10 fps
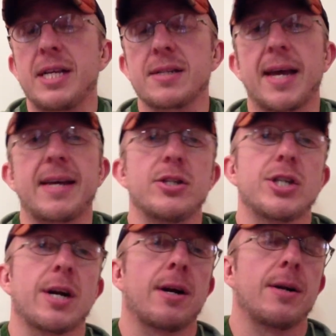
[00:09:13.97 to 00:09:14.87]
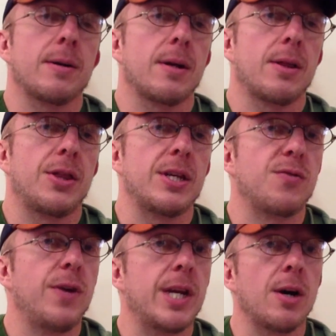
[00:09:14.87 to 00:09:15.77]
Please like and share
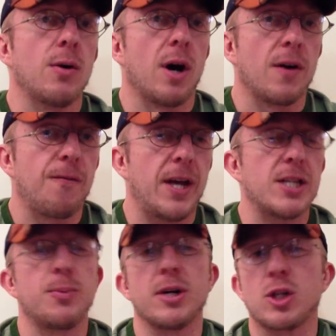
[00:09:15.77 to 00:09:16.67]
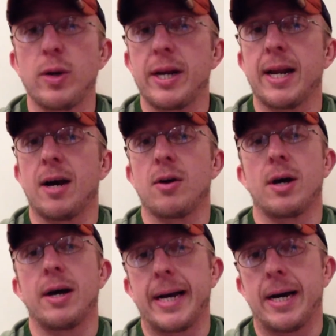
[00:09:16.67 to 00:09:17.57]
this video on Facebook, tweet it
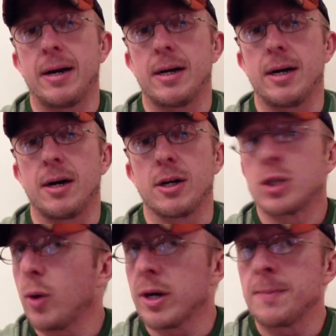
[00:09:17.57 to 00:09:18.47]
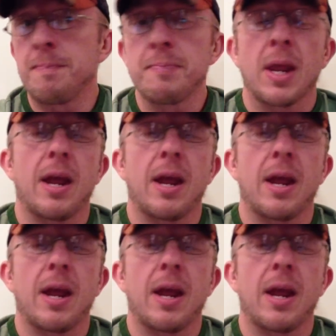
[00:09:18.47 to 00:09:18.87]
out on Twitter,